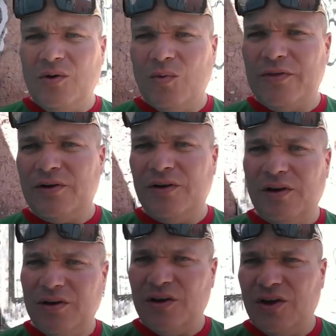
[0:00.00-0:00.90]
whether
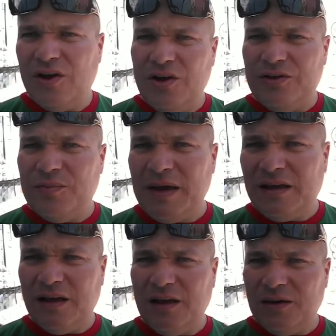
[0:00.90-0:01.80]
you make
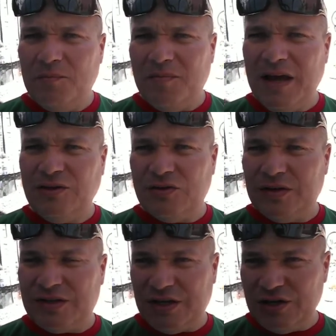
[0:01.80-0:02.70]
major
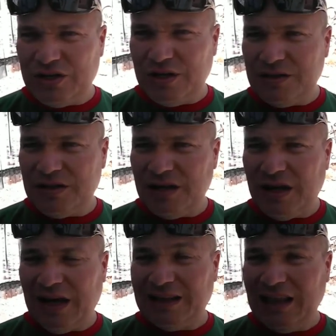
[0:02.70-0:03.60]
decisions
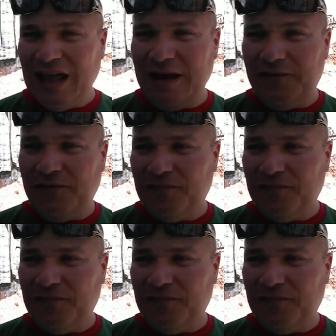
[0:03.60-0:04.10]
and life